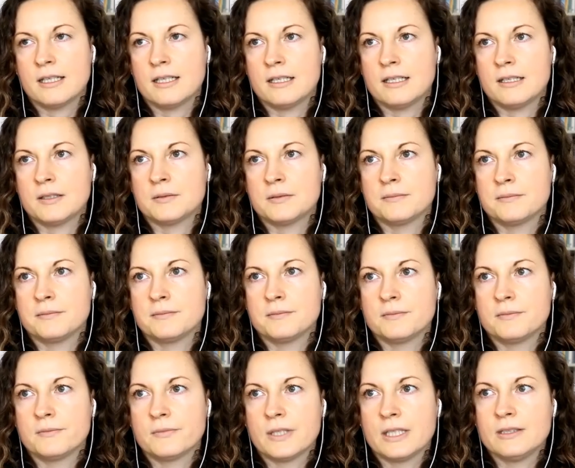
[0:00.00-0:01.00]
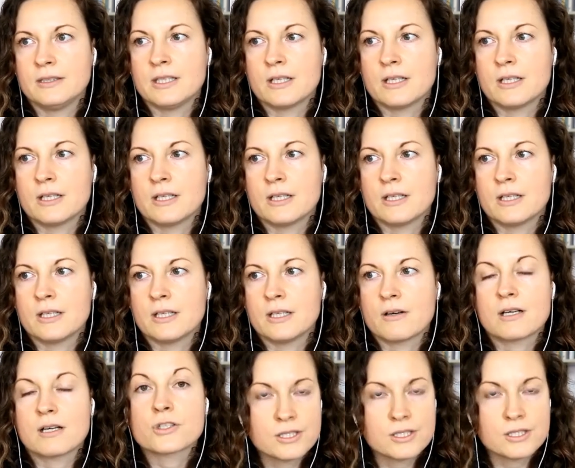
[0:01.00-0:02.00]
Um, there are
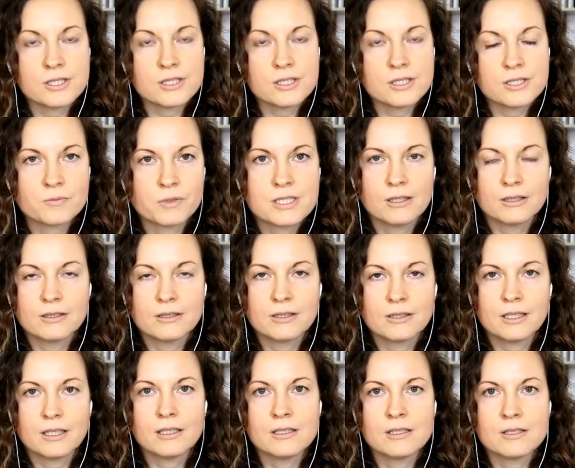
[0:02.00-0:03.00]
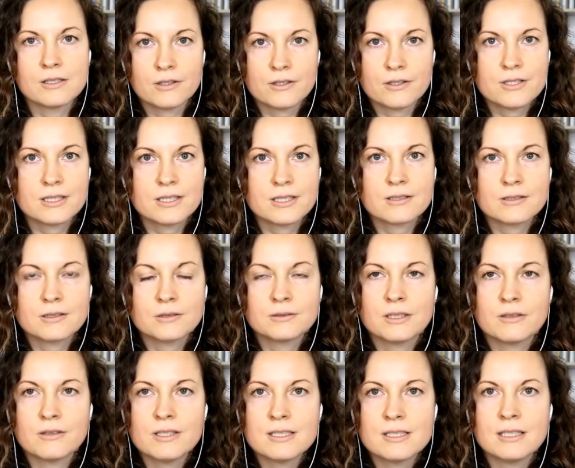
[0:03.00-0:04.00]
shortages, particularly in nursing.
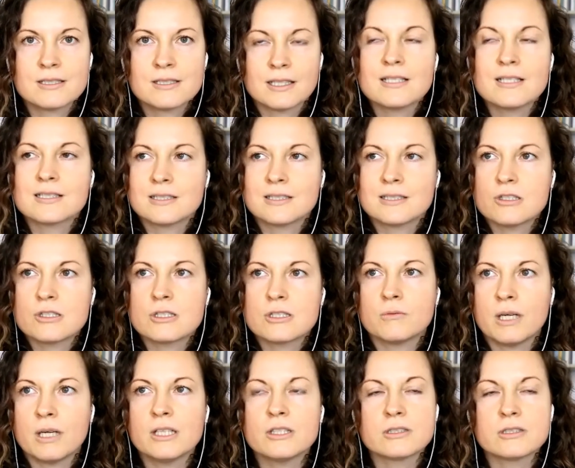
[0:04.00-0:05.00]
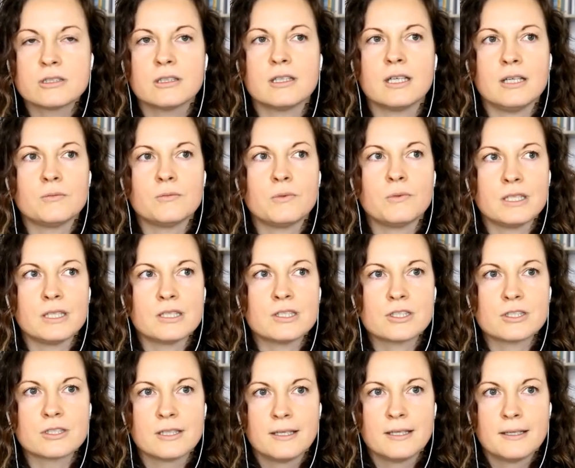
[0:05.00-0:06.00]
So there, it's a situation in
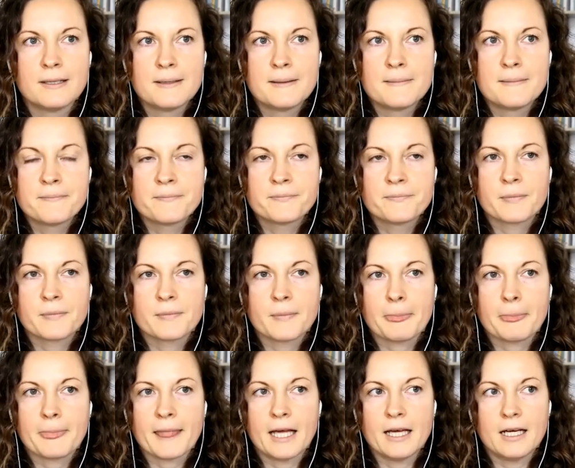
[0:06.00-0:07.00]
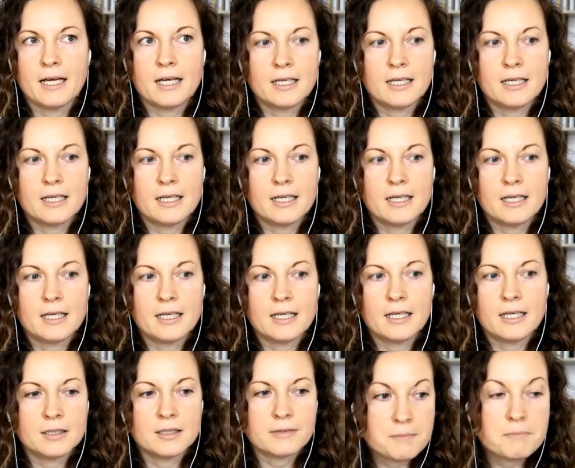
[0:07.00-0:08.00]
which
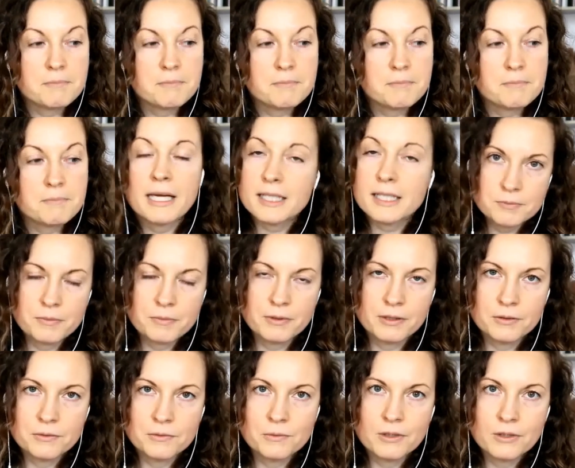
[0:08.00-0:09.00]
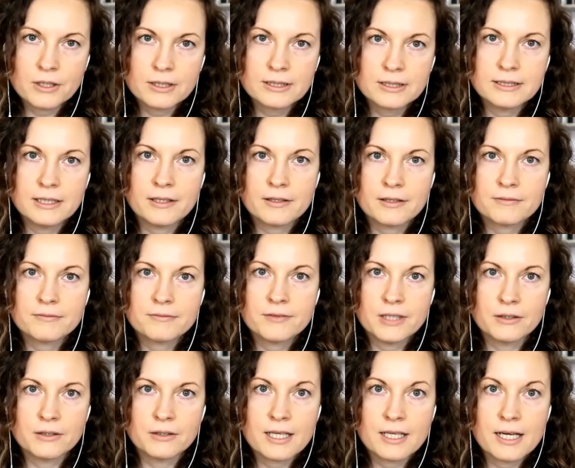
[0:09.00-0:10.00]
um, I think many of the people who work there
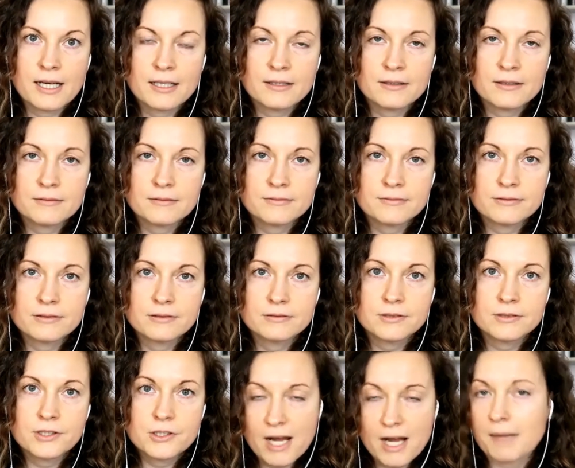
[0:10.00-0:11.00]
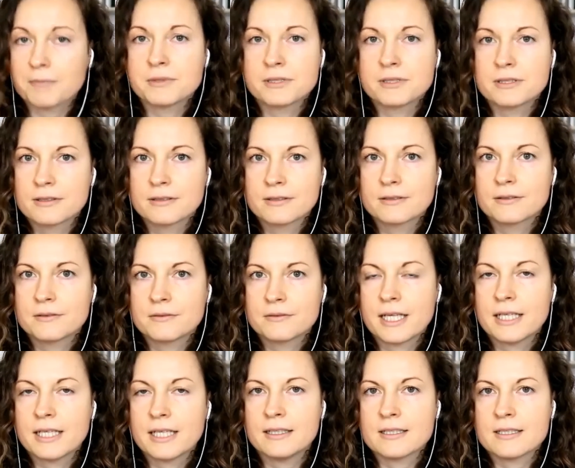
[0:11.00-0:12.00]
feel kind of trapped,
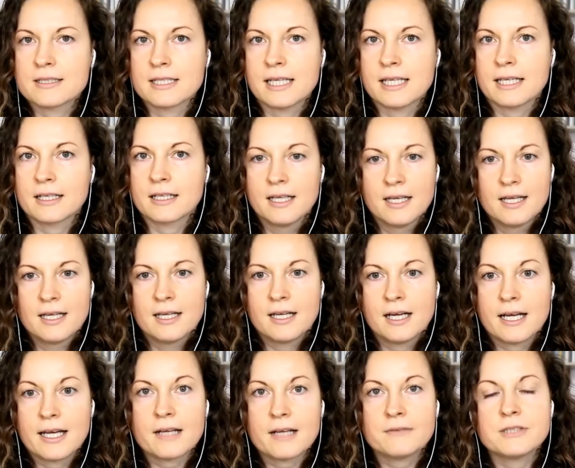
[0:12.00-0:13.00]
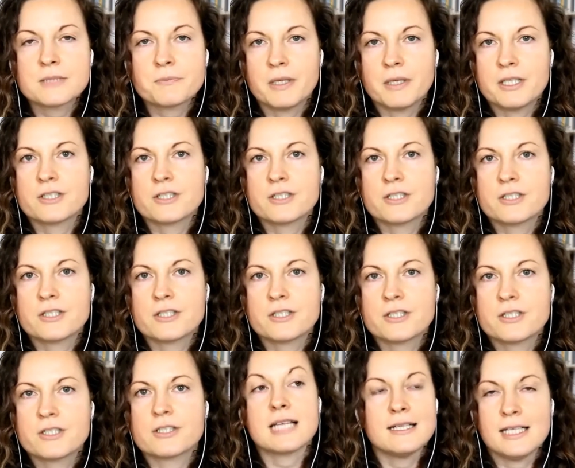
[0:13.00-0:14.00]
right? It's like I have these
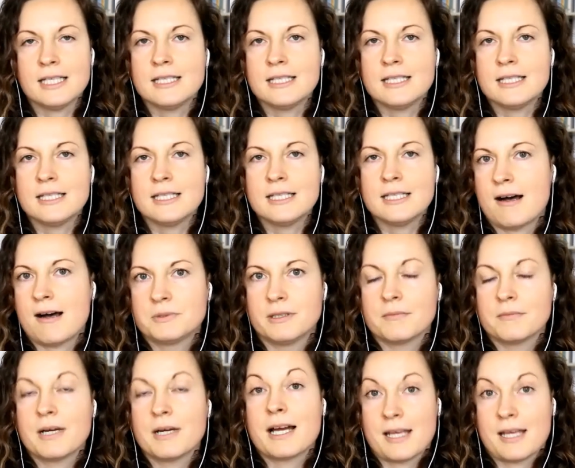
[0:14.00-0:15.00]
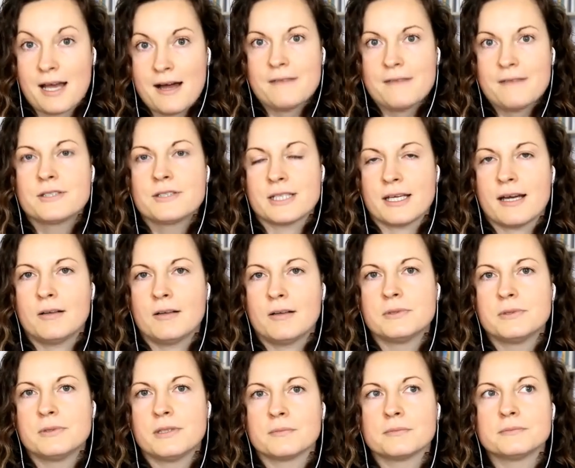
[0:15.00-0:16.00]
patients, I need to help them, I have to
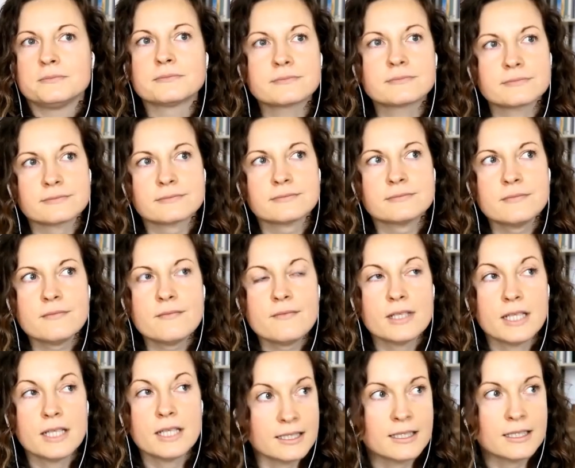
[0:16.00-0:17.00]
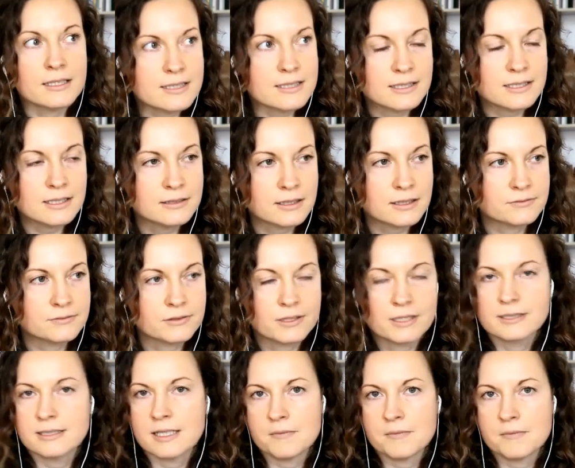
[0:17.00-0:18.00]
help them, I can see that,
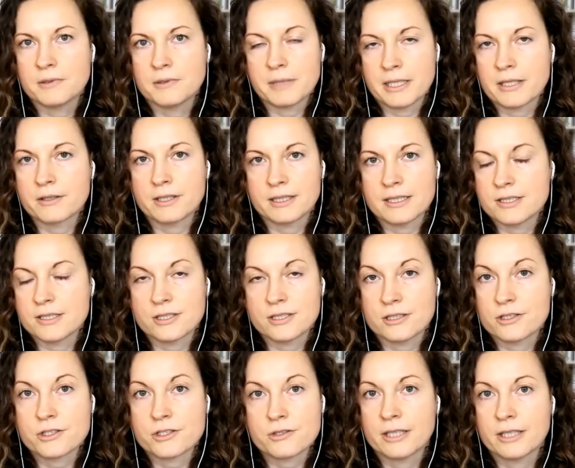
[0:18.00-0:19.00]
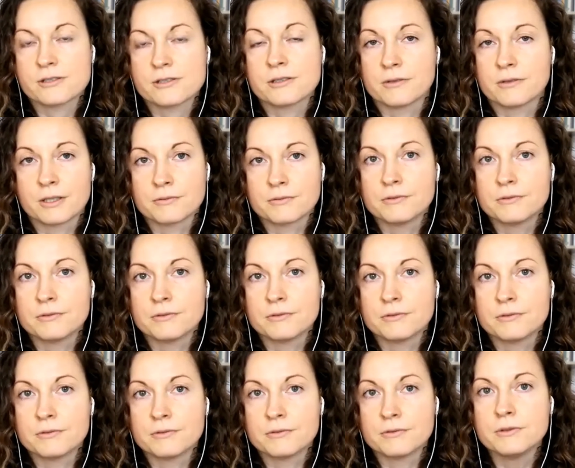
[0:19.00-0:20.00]
for example, my organization is trying to
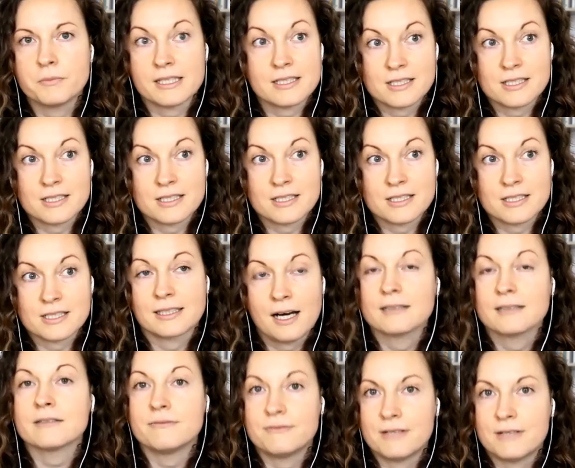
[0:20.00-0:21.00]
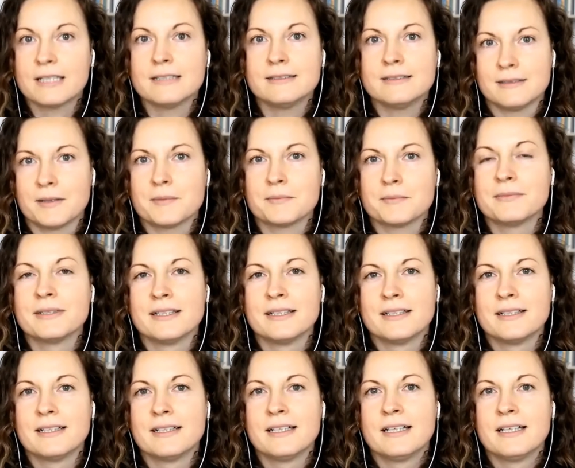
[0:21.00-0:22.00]
recruit people and it just can't find them.
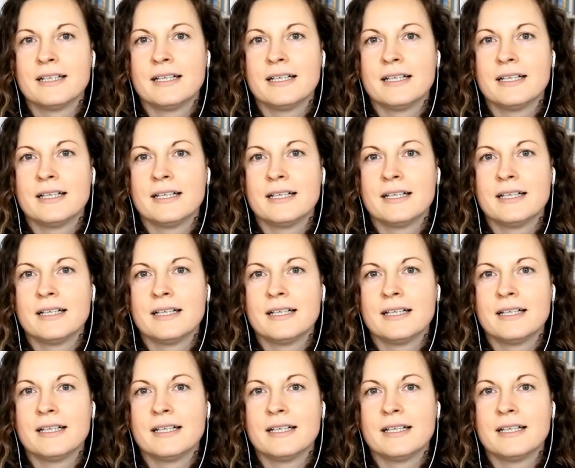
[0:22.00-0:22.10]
